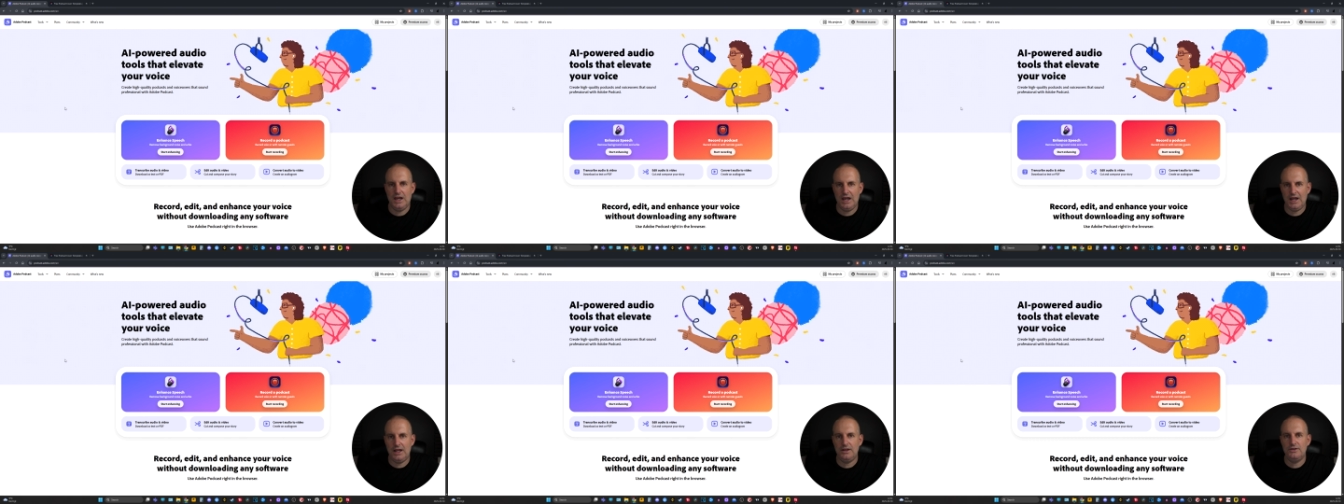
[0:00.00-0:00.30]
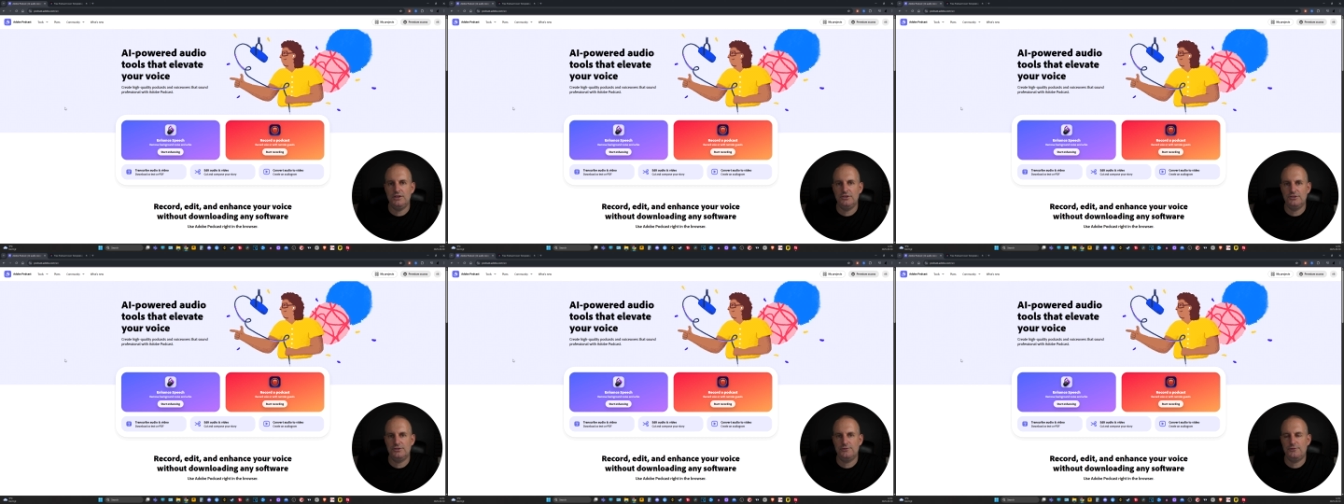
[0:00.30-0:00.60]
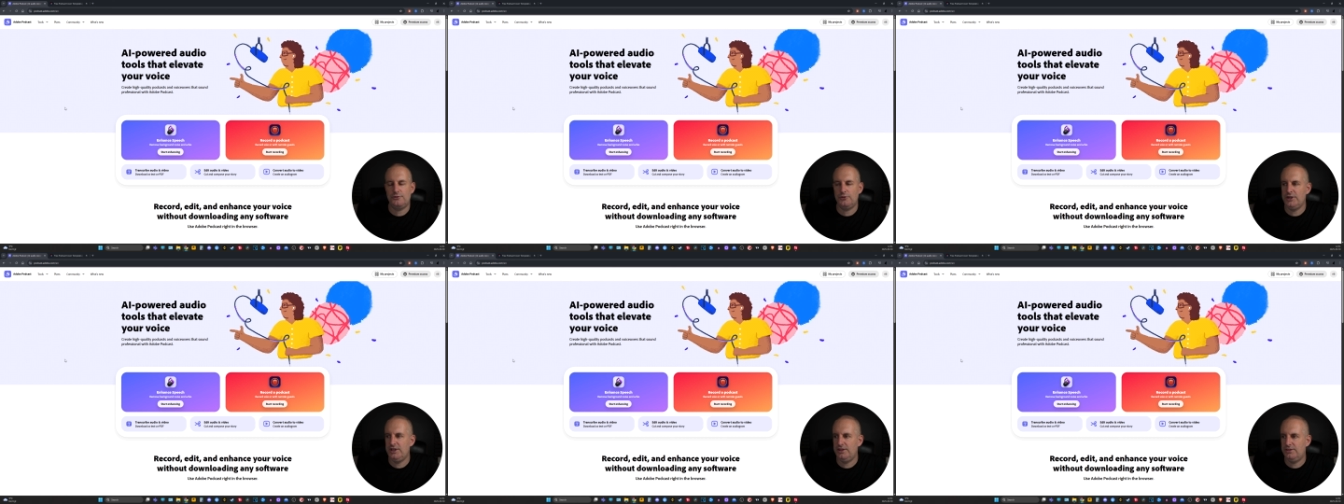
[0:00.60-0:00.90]
and there's a
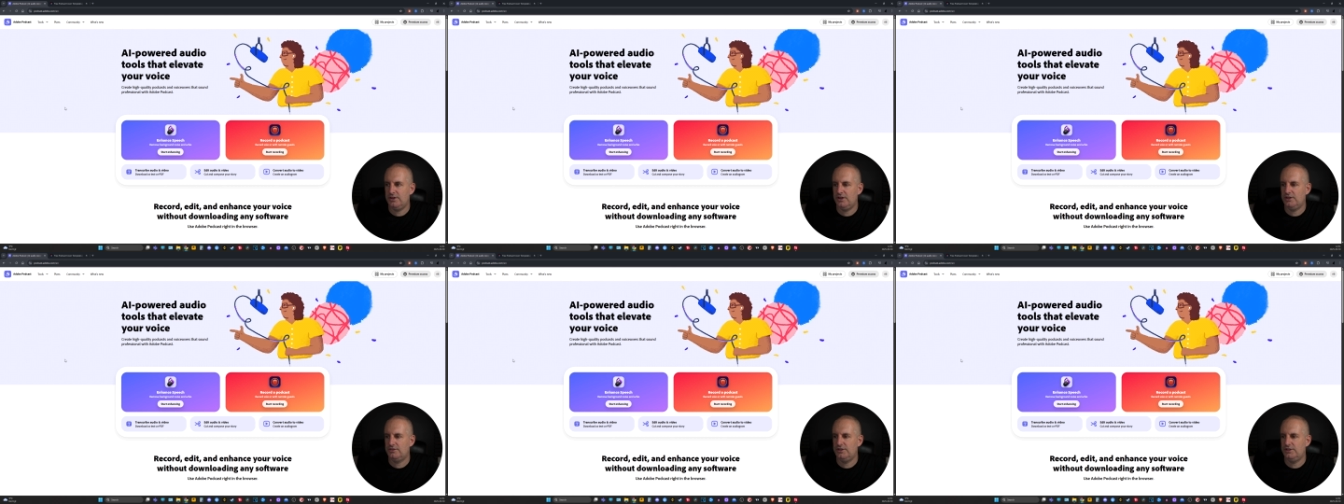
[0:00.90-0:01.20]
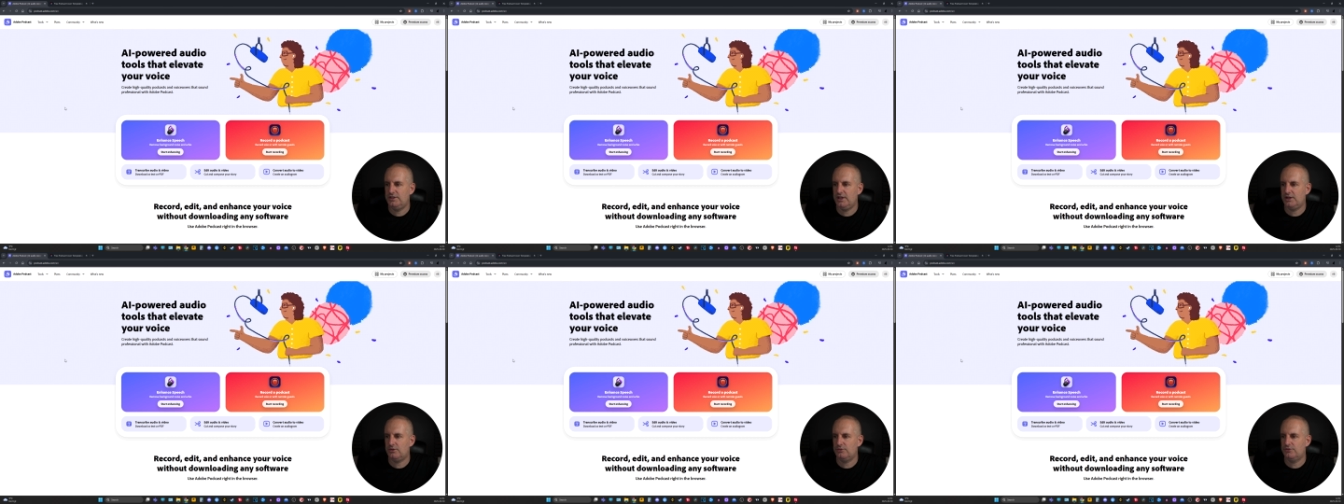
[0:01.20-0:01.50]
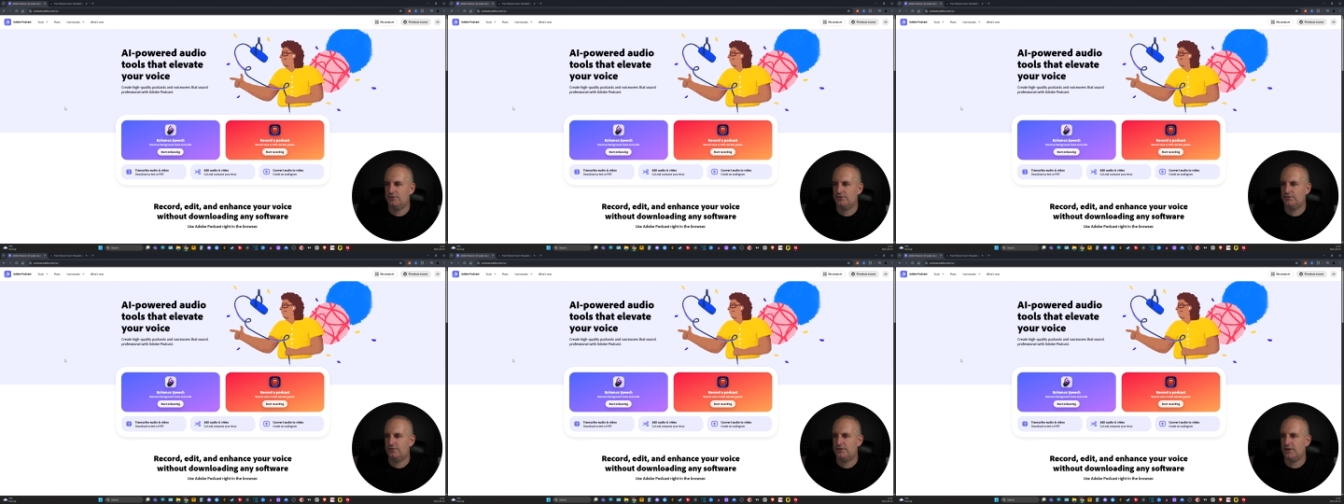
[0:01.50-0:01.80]
free
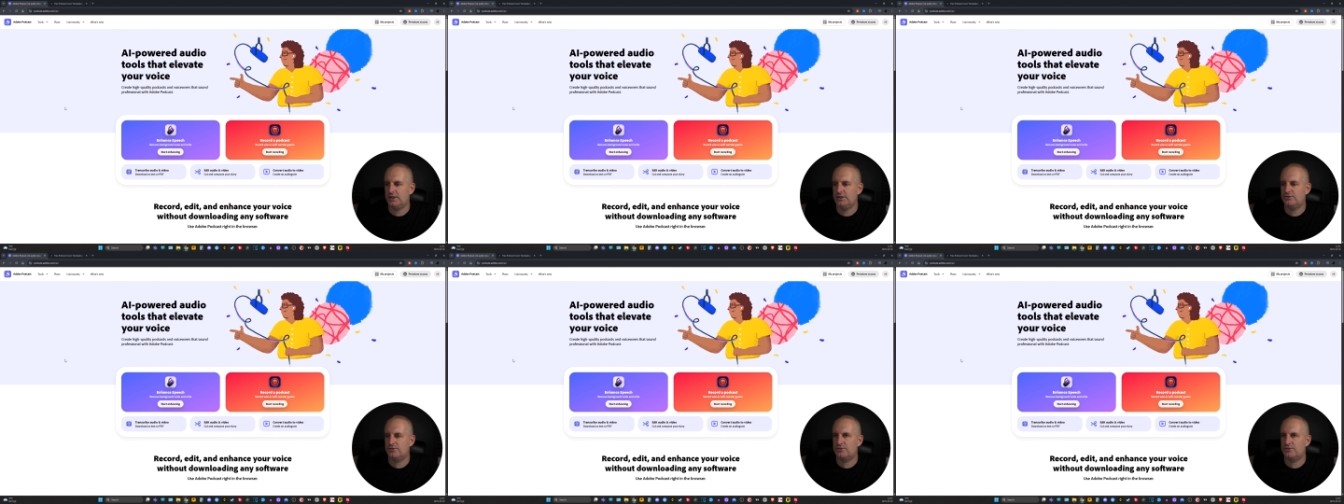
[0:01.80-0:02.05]
30-day